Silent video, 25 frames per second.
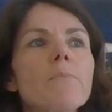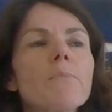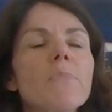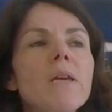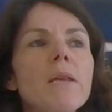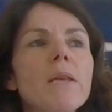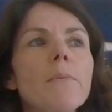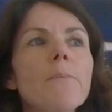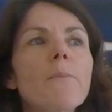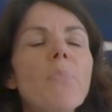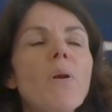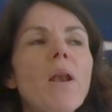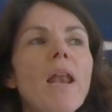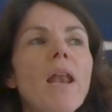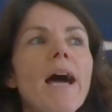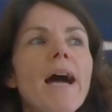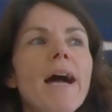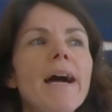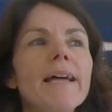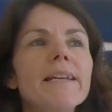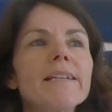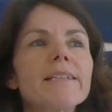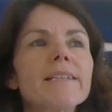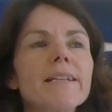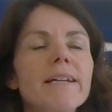being
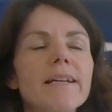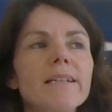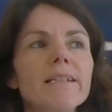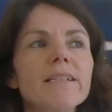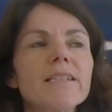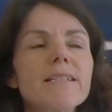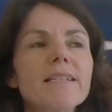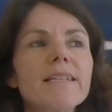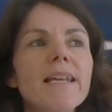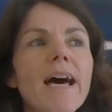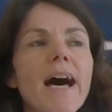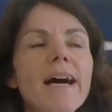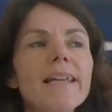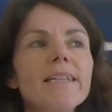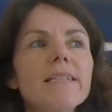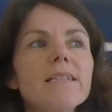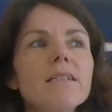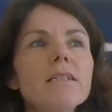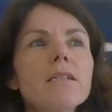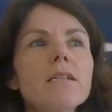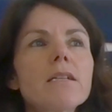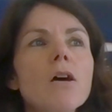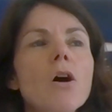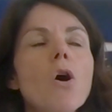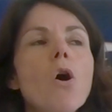planned and
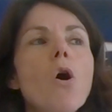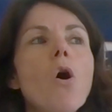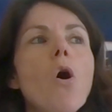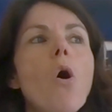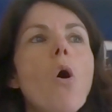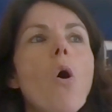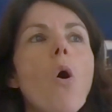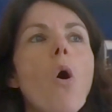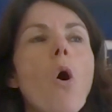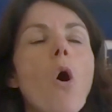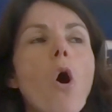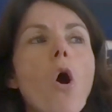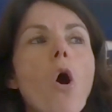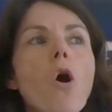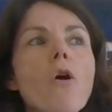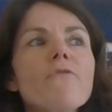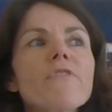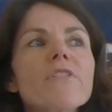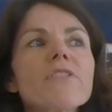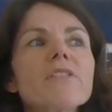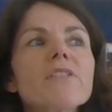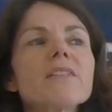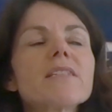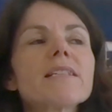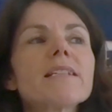started, or
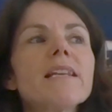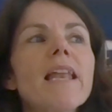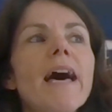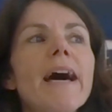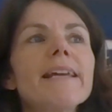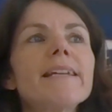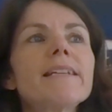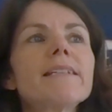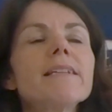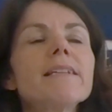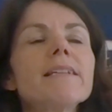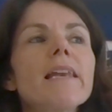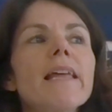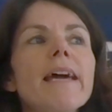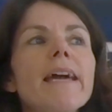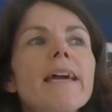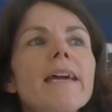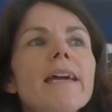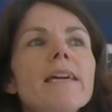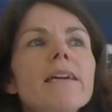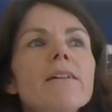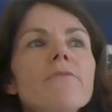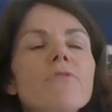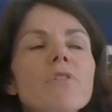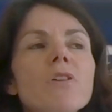with a slight
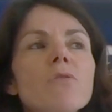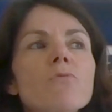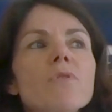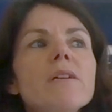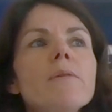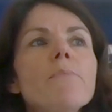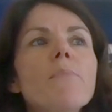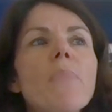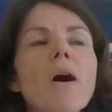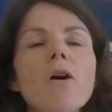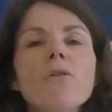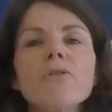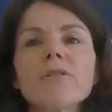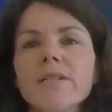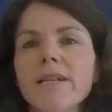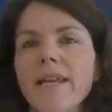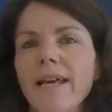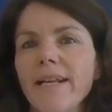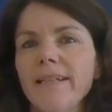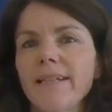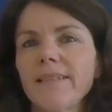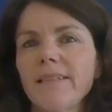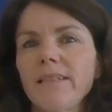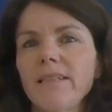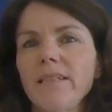delay will rebound
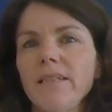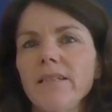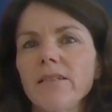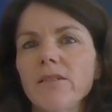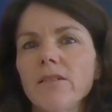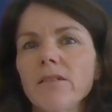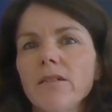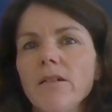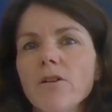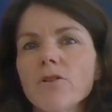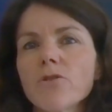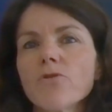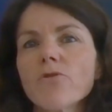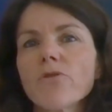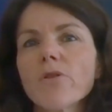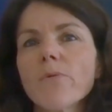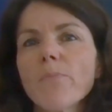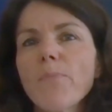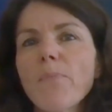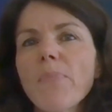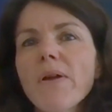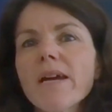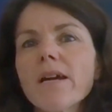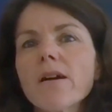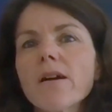next year. So the
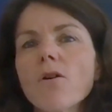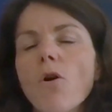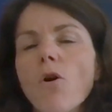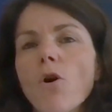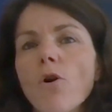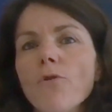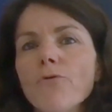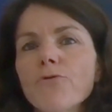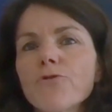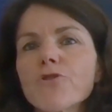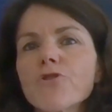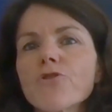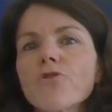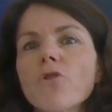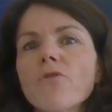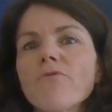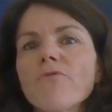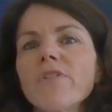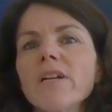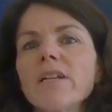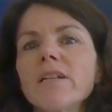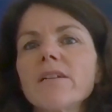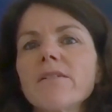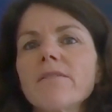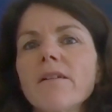big offshore
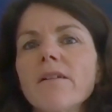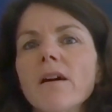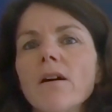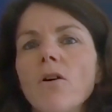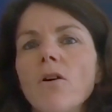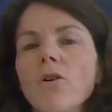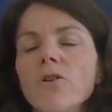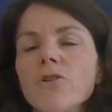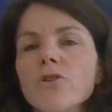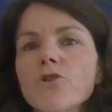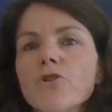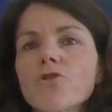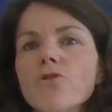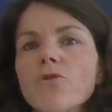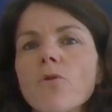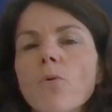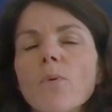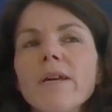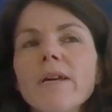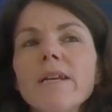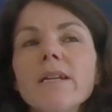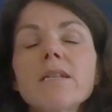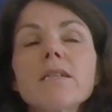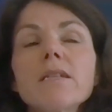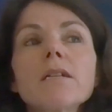wind, onshore
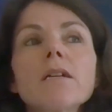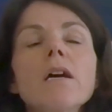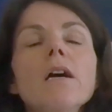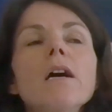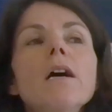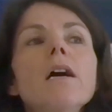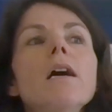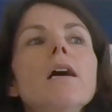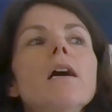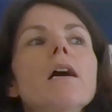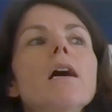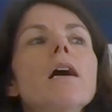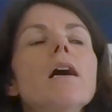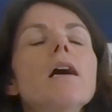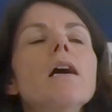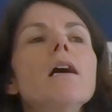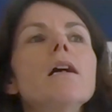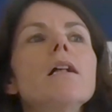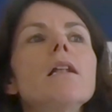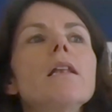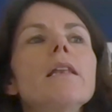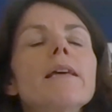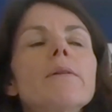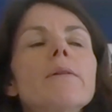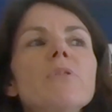wind.
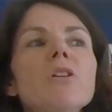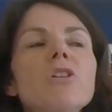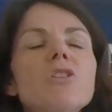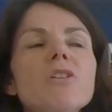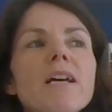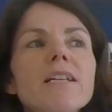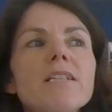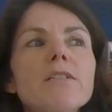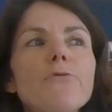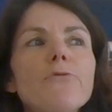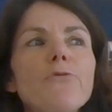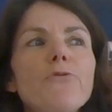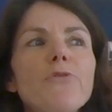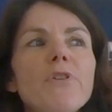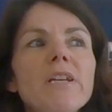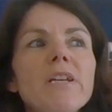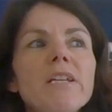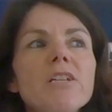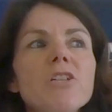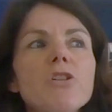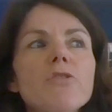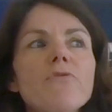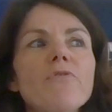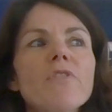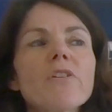Let me just
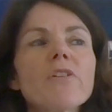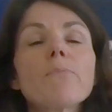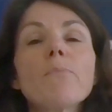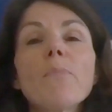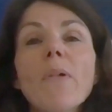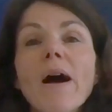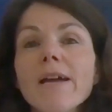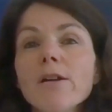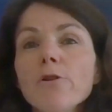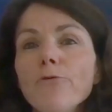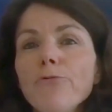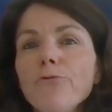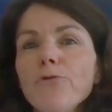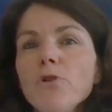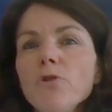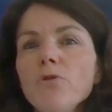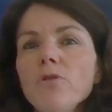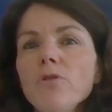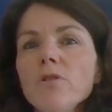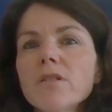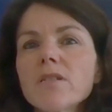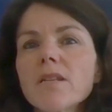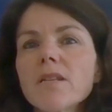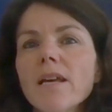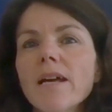finish with
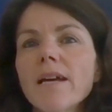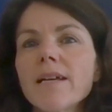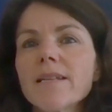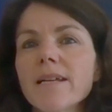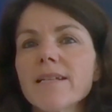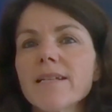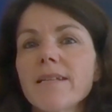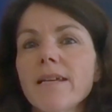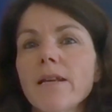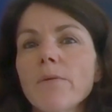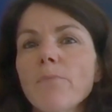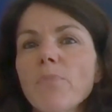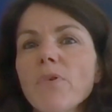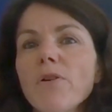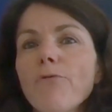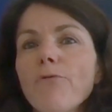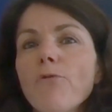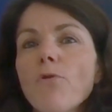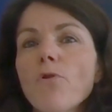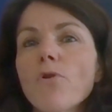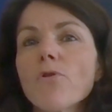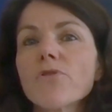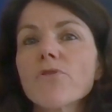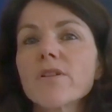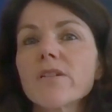biofuels. As I said
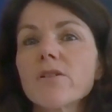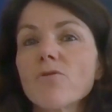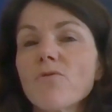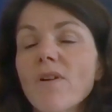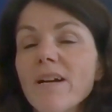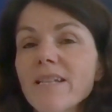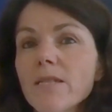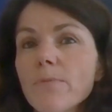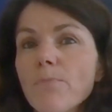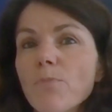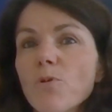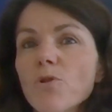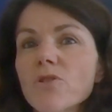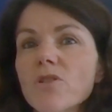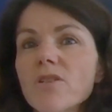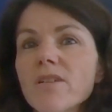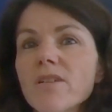before, the transport